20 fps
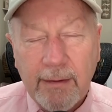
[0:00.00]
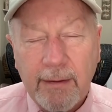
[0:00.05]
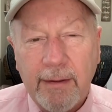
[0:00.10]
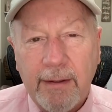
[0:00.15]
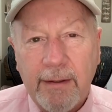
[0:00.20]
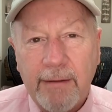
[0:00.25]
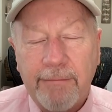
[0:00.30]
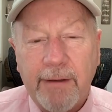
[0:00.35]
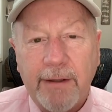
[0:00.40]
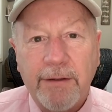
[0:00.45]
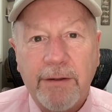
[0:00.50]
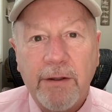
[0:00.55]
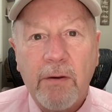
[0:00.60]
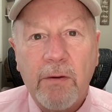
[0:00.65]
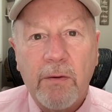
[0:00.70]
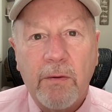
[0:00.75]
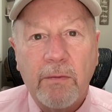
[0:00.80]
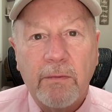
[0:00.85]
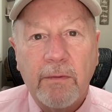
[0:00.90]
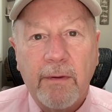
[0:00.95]
if I
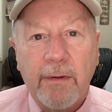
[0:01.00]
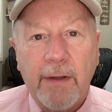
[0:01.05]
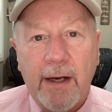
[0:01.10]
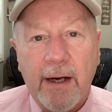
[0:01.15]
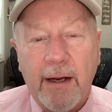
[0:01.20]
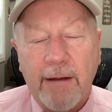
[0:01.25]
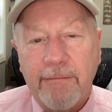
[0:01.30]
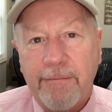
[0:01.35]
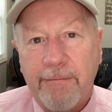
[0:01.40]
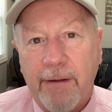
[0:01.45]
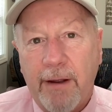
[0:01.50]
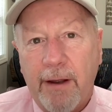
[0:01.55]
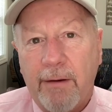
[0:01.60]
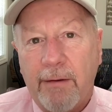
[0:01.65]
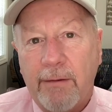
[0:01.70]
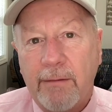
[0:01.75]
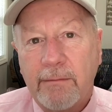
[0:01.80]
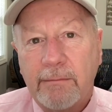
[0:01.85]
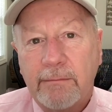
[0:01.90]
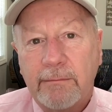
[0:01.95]
don't, then I
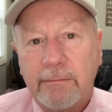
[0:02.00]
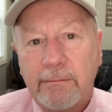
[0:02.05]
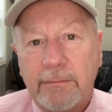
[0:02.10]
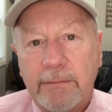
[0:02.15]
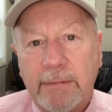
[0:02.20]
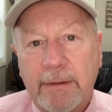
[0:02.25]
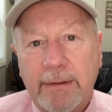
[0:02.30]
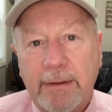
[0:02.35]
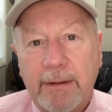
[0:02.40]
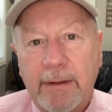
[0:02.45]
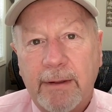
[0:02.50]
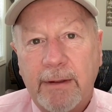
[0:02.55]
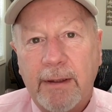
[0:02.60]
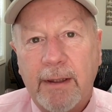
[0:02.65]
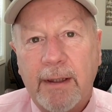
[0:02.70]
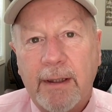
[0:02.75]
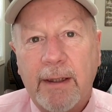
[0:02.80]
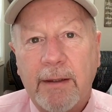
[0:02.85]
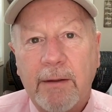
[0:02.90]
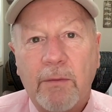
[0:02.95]
fail,
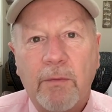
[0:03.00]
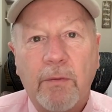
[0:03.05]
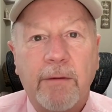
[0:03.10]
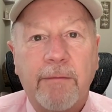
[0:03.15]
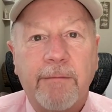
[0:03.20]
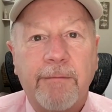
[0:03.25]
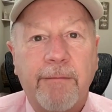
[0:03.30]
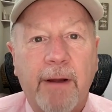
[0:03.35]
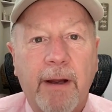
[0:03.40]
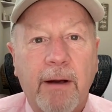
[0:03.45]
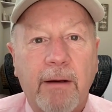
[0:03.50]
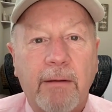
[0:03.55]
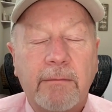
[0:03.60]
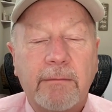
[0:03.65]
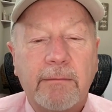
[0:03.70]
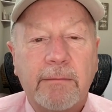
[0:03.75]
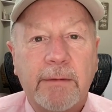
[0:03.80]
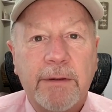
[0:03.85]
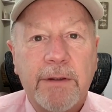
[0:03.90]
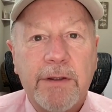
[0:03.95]
and I don't want to fail.
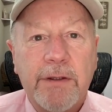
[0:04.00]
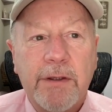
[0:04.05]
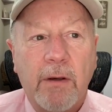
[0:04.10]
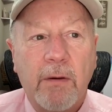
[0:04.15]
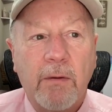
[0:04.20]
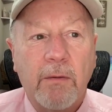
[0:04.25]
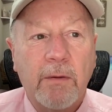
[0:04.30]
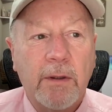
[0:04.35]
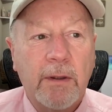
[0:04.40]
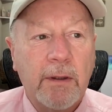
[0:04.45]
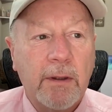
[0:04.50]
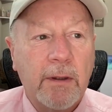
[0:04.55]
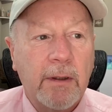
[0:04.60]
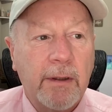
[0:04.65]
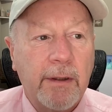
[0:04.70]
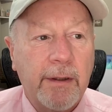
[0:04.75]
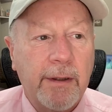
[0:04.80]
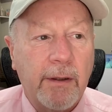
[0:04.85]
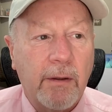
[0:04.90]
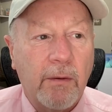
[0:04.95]
And so,
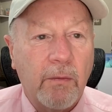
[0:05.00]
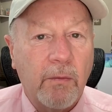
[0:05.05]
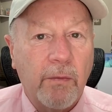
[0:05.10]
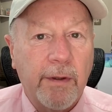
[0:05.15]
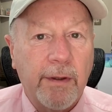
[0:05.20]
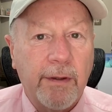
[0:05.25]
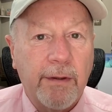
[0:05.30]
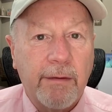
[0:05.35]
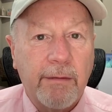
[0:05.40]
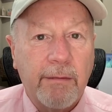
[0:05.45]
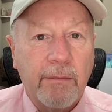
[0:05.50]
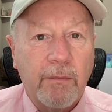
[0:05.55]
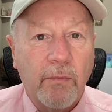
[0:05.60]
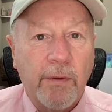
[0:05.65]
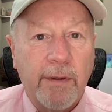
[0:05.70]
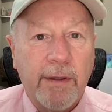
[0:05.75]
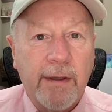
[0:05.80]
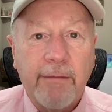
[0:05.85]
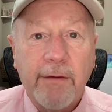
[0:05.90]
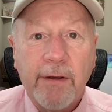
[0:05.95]

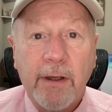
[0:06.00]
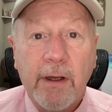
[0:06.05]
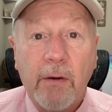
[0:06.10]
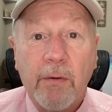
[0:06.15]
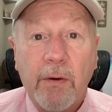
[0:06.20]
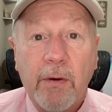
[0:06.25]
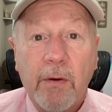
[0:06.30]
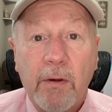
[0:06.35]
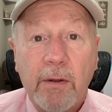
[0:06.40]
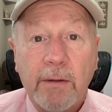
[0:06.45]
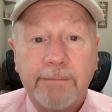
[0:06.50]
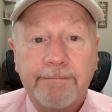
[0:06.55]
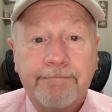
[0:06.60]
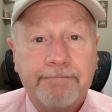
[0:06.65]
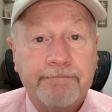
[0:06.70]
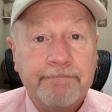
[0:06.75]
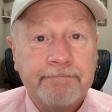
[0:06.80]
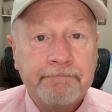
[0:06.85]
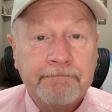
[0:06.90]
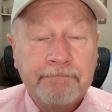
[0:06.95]
with everything going on,
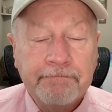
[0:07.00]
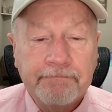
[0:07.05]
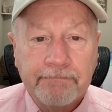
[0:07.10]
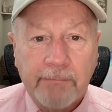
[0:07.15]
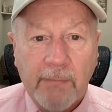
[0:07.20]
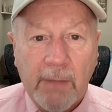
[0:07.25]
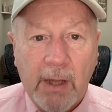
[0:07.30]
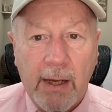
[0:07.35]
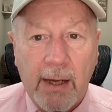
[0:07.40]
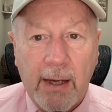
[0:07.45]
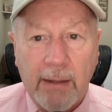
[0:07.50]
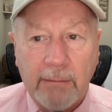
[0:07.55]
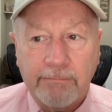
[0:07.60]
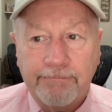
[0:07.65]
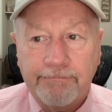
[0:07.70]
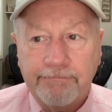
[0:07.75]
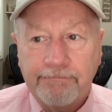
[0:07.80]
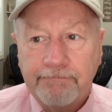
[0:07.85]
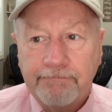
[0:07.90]
um,